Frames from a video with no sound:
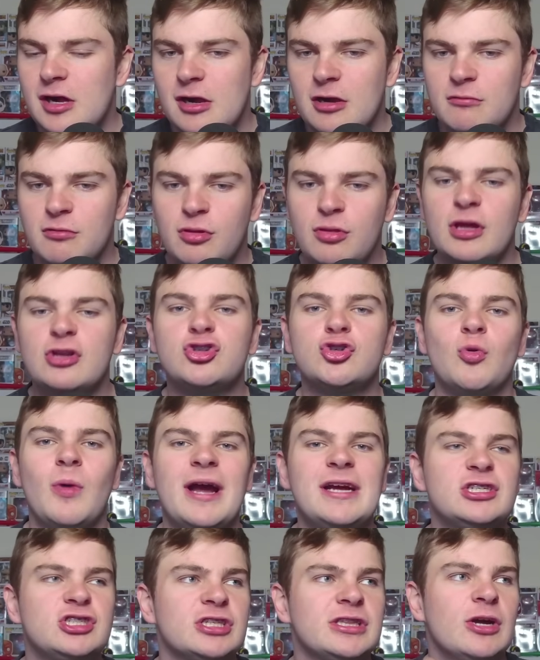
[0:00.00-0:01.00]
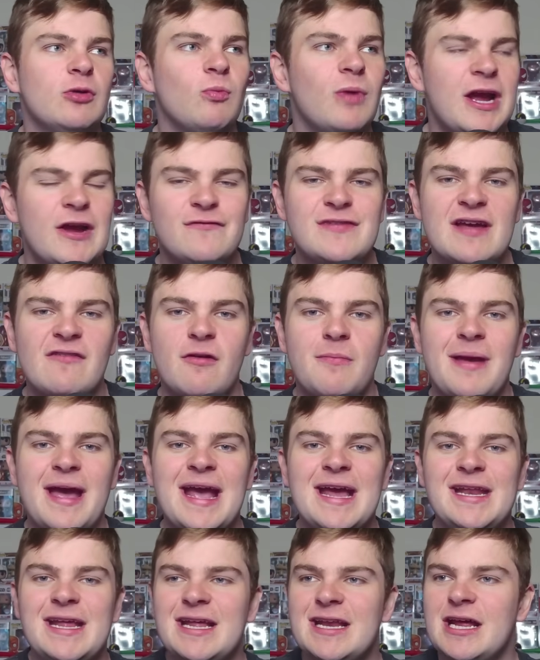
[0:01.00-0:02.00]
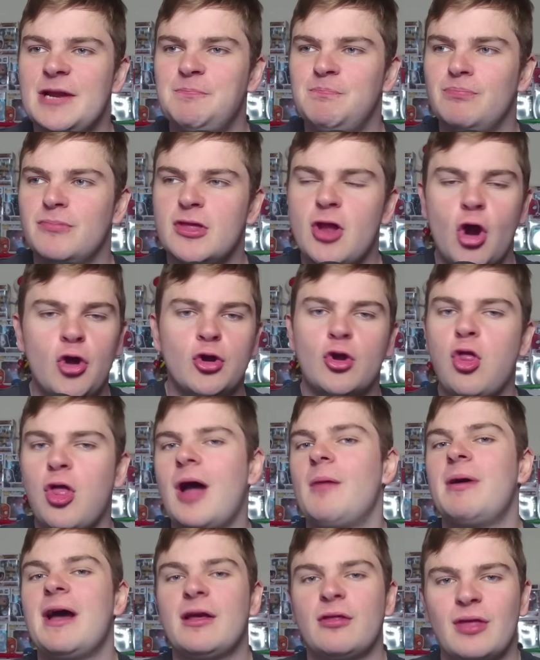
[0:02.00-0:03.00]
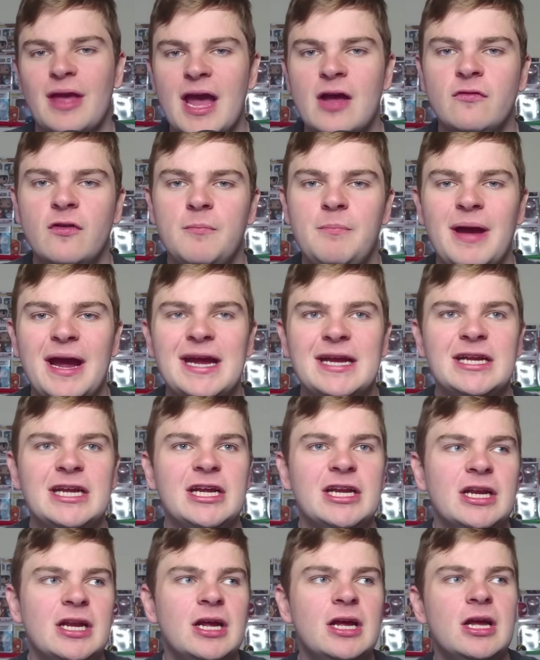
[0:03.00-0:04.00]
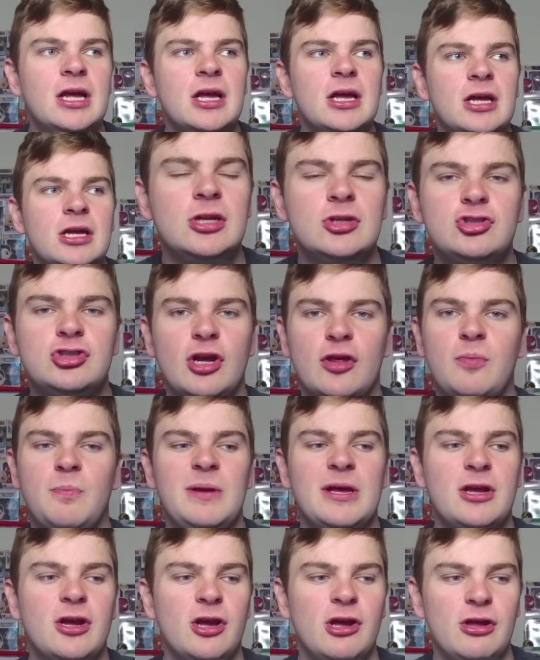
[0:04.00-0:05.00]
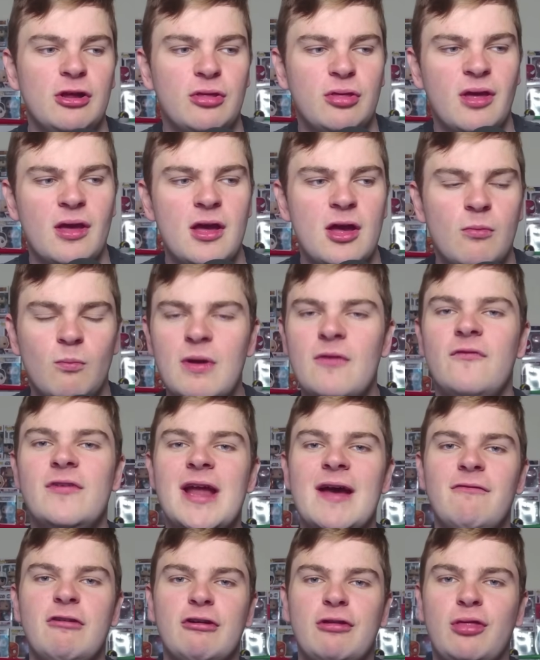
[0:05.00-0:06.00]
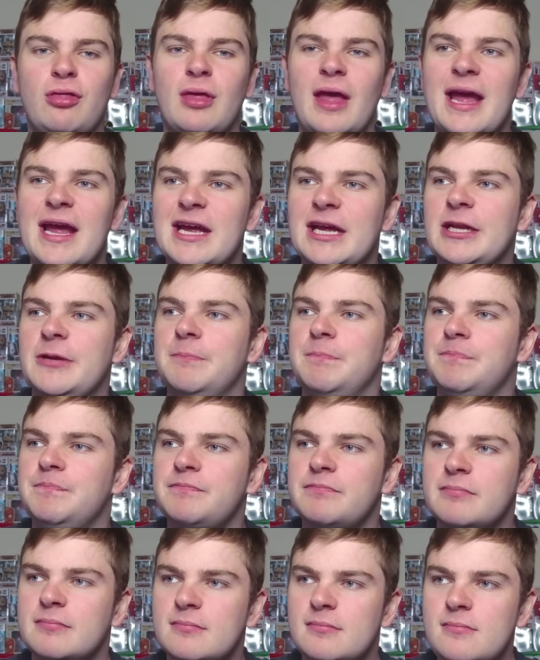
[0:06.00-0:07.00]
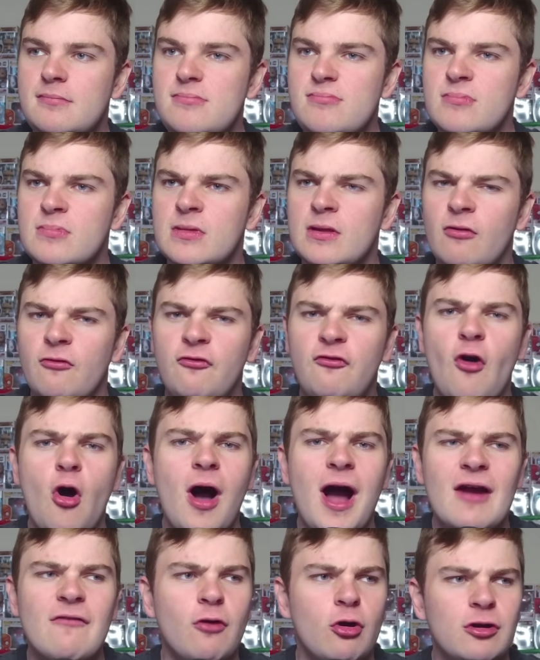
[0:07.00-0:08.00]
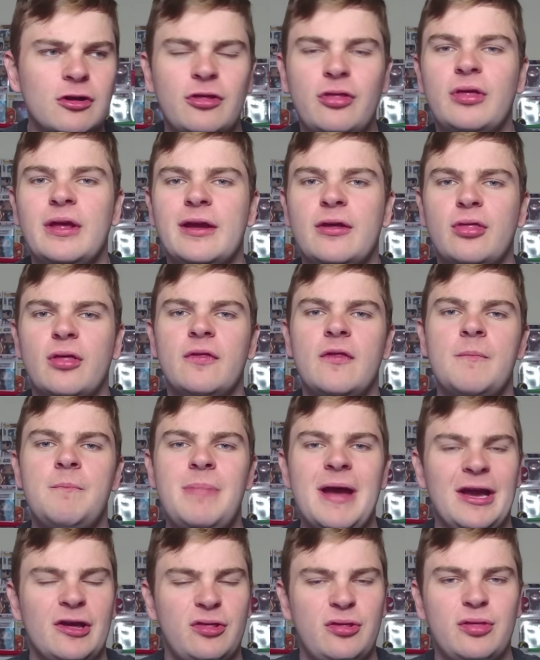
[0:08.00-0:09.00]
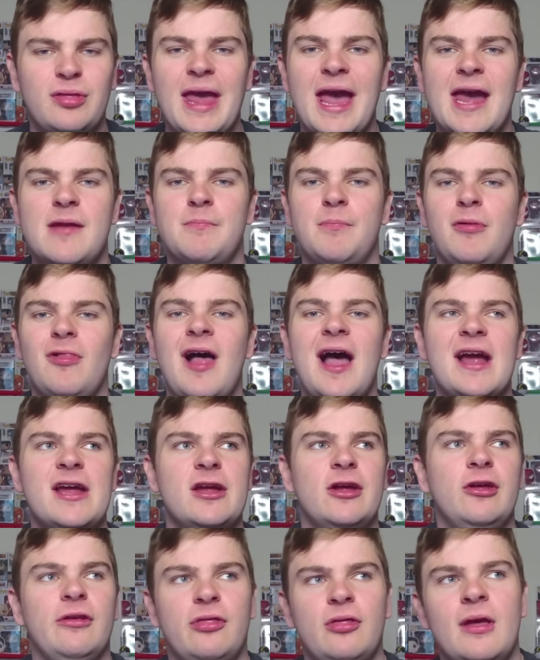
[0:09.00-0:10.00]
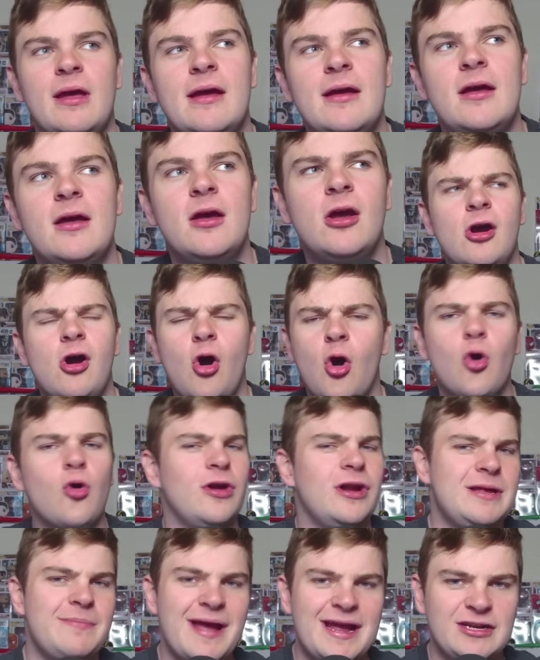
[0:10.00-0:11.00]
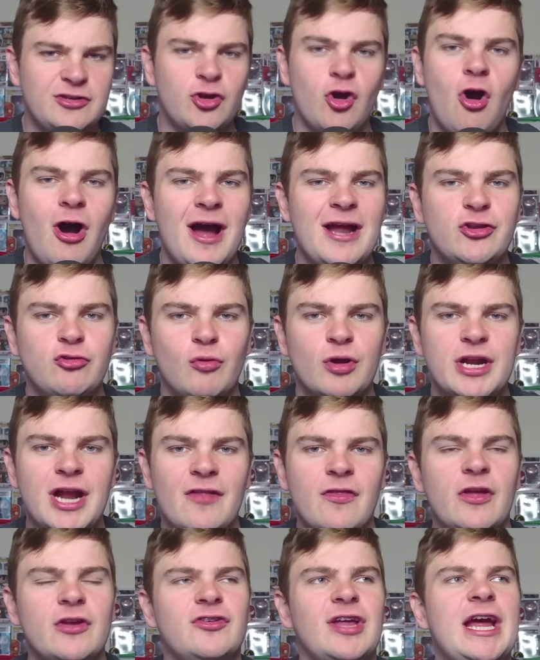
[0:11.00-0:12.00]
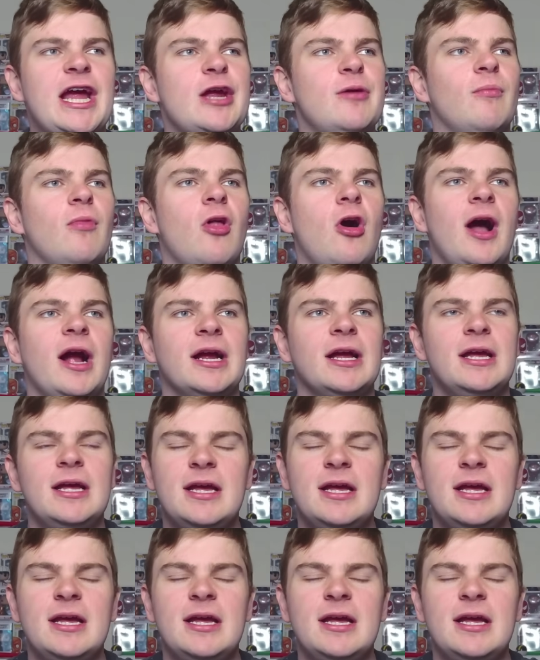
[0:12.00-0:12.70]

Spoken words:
situation that we've never been in and no club has ever been in, just because we've never seen 5 or 6 of the best 10 players already be tied to another team. Like,